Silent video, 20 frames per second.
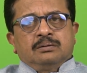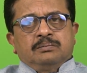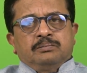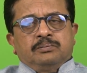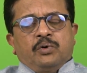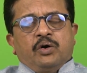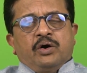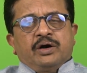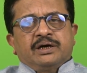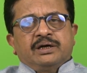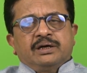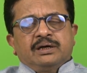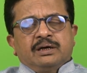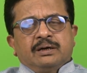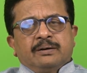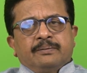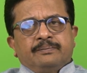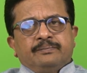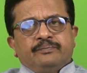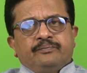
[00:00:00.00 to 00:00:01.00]
point
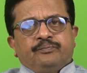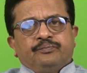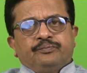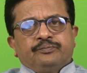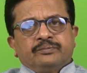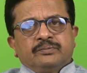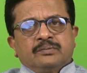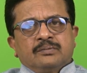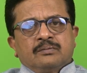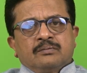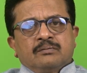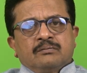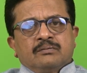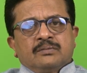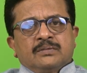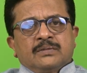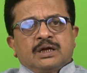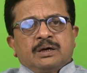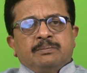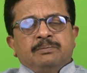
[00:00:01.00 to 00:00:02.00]

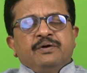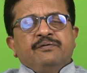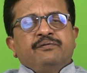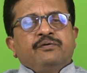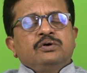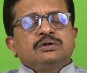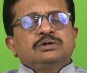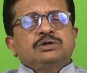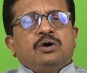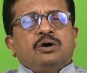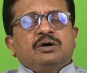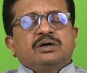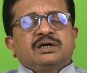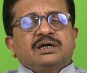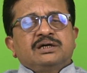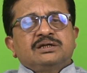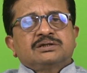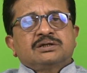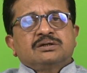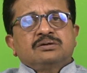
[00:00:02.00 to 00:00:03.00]
before the
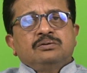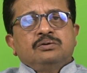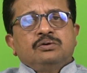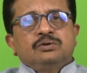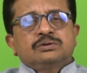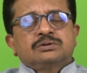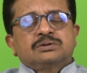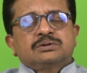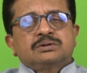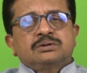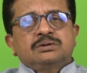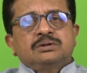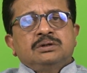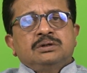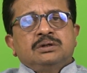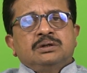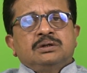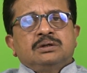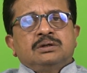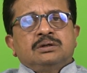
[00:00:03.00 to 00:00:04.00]
organization goes
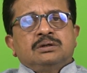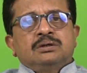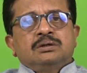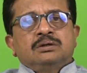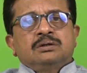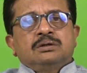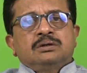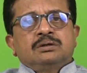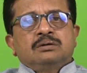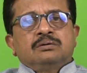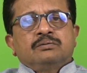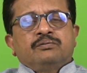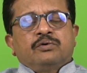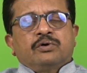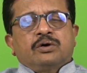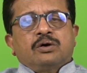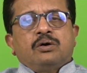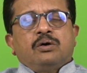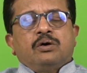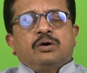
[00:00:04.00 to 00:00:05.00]

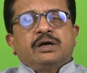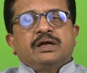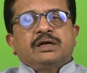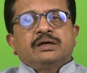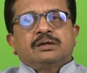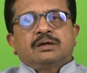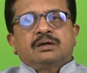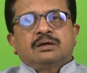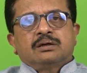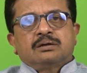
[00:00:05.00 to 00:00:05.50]
for an audit.